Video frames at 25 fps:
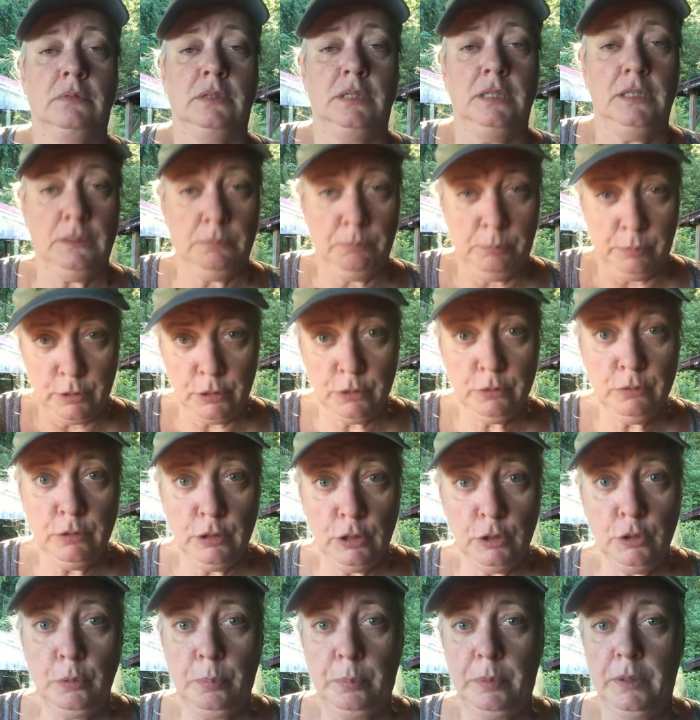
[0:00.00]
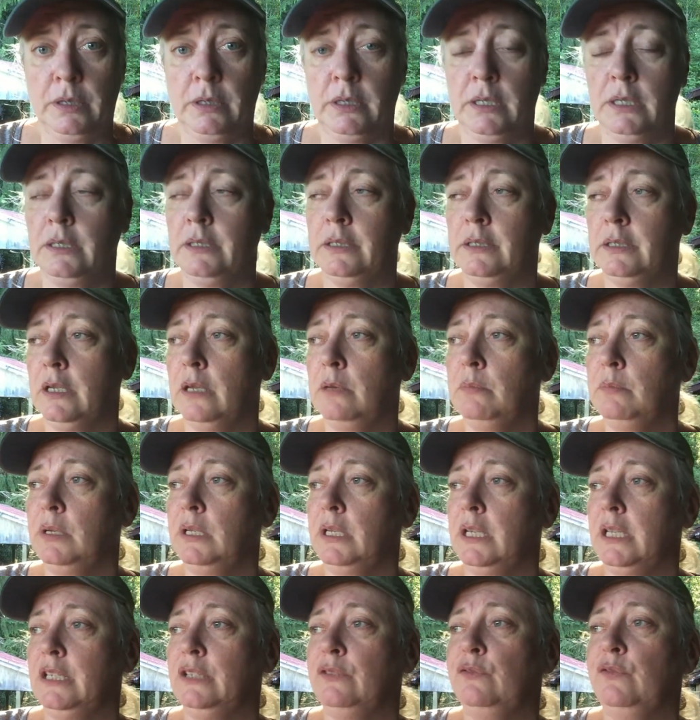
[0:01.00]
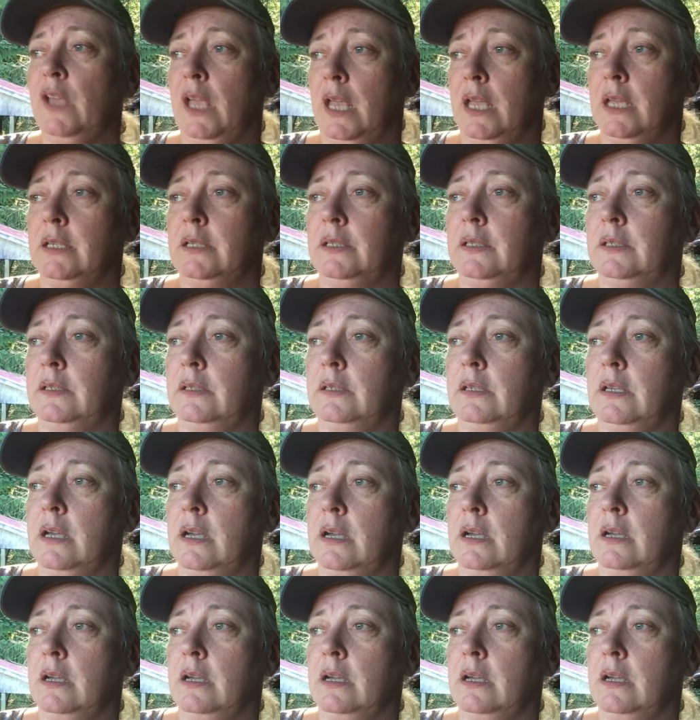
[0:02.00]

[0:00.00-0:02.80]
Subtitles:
this blue lupin in somebody's vase,